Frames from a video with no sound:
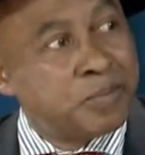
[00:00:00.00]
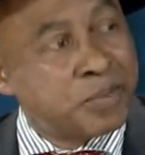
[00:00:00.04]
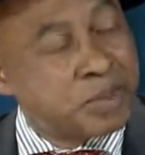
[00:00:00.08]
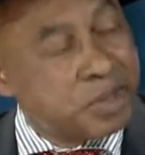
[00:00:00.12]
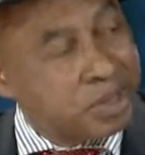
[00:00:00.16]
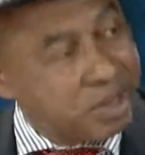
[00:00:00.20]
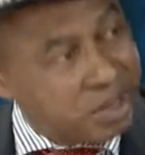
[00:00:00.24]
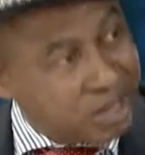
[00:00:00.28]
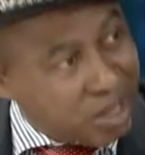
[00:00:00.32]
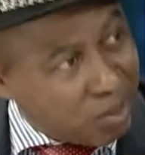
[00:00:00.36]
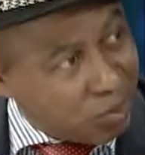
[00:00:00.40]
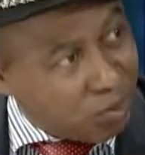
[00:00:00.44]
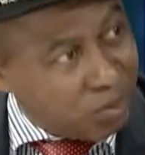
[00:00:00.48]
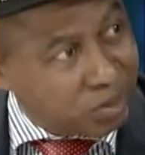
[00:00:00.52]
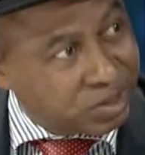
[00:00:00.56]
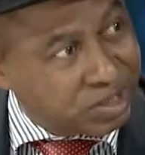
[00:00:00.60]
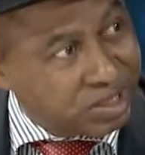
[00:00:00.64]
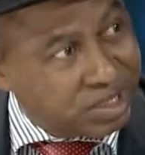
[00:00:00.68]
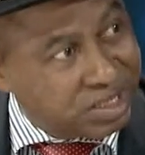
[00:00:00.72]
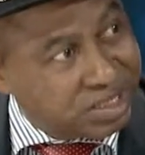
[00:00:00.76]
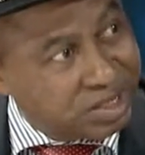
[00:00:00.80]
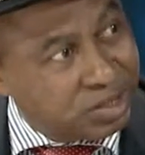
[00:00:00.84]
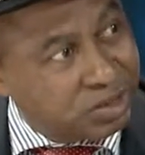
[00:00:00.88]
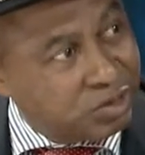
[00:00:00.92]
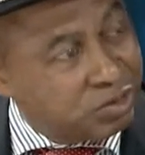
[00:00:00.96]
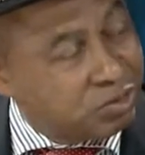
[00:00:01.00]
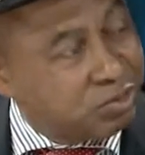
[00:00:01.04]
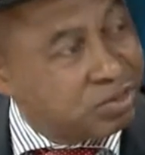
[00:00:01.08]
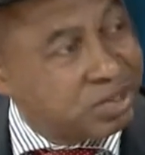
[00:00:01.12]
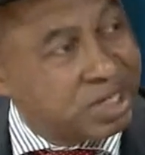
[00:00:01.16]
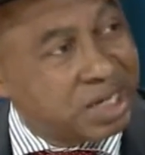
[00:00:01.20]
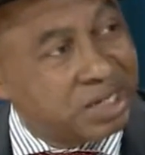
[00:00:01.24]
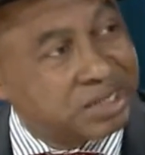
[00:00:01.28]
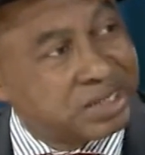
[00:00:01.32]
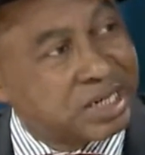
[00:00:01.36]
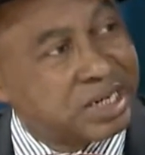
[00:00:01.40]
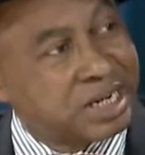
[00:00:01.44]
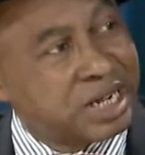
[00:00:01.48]
There was this
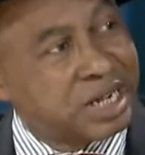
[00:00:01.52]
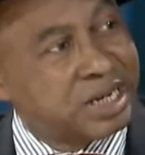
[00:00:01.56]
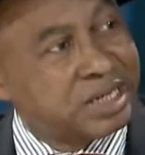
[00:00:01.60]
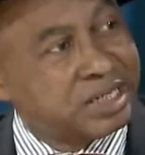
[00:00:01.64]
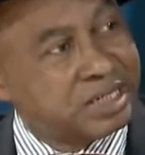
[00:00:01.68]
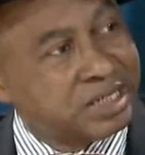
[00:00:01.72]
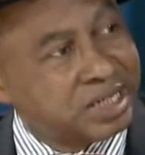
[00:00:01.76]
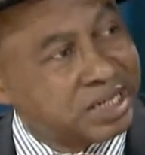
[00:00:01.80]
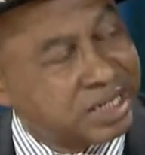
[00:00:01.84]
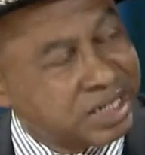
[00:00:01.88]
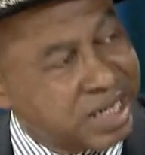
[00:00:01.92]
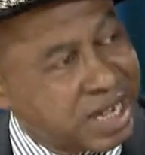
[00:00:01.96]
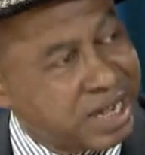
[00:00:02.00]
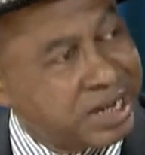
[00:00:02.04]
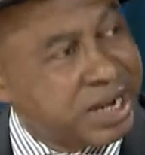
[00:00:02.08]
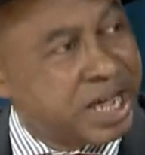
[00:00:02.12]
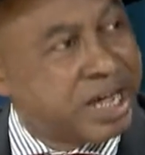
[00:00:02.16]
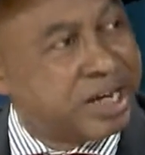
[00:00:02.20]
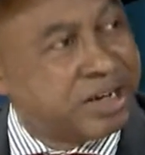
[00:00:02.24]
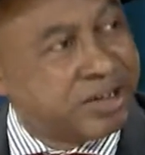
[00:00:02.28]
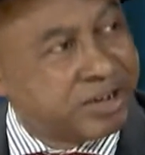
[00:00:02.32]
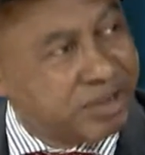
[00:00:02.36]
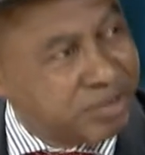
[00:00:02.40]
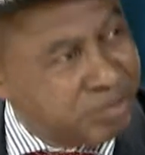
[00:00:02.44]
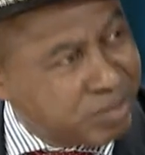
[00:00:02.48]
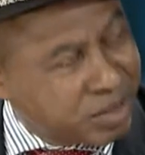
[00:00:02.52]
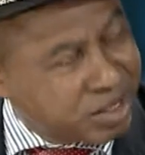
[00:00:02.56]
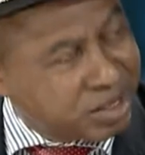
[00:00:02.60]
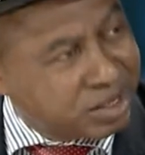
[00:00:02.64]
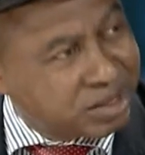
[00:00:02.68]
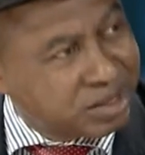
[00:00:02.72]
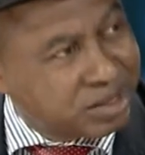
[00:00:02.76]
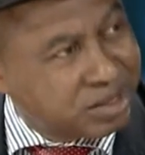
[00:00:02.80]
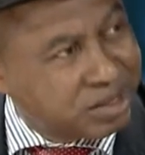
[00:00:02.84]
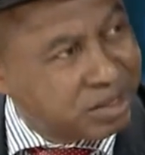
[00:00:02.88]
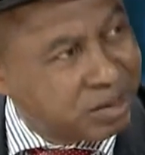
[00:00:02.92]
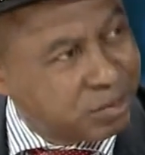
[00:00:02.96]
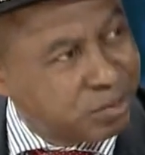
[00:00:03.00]
2009
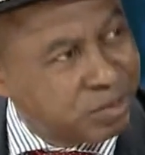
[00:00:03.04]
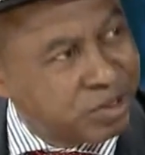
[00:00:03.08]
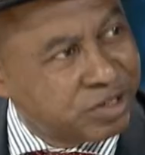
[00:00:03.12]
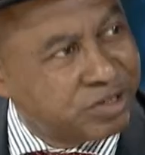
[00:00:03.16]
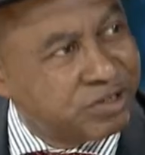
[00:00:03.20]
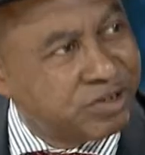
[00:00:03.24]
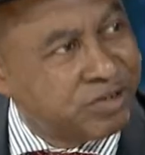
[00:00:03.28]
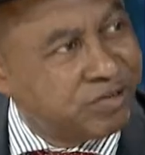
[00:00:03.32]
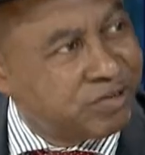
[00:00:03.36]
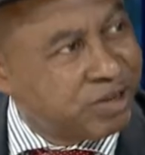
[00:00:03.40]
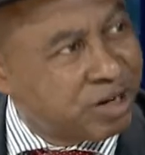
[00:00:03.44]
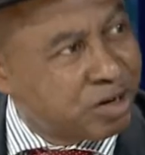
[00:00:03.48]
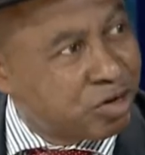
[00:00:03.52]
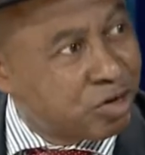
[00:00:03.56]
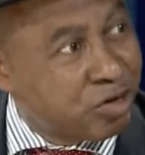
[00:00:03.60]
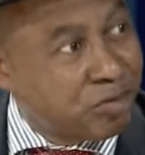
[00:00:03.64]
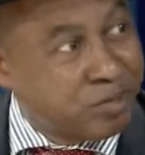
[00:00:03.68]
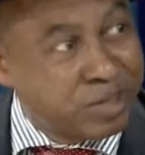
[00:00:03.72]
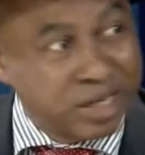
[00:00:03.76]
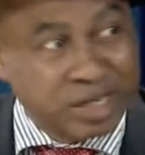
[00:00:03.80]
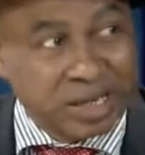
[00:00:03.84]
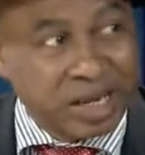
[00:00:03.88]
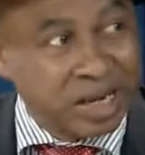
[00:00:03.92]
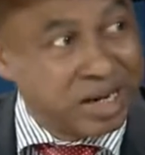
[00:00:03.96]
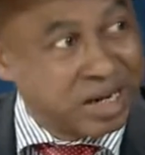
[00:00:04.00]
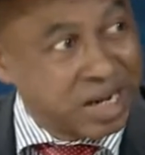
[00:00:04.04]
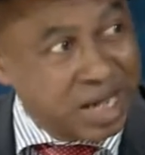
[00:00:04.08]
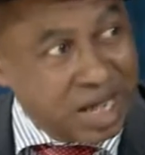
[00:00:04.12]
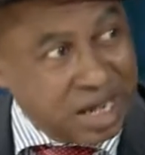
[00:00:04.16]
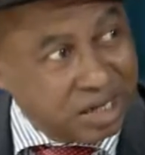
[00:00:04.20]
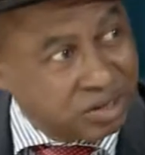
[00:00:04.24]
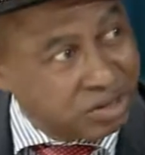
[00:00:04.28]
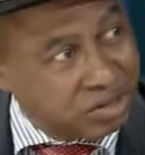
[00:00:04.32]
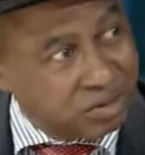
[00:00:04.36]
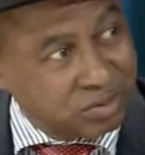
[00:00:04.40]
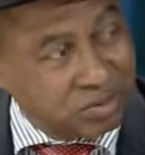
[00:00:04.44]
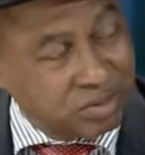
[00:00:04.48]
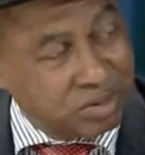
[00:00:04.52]
agreement between federal government and
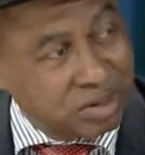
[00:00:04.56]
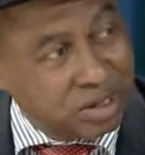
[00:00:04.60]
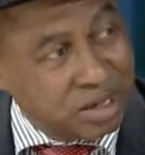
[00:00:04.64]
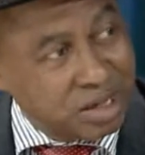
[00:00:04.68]
ASO.